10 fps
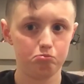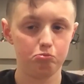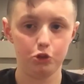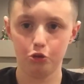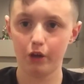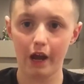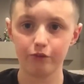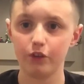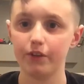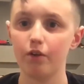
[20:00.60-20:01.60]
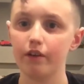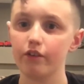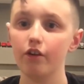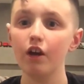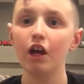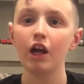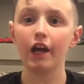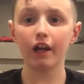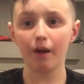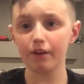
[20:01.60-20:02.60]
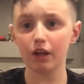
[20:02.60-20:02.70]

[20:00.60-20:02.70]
You don't have to if you don't want to. And comment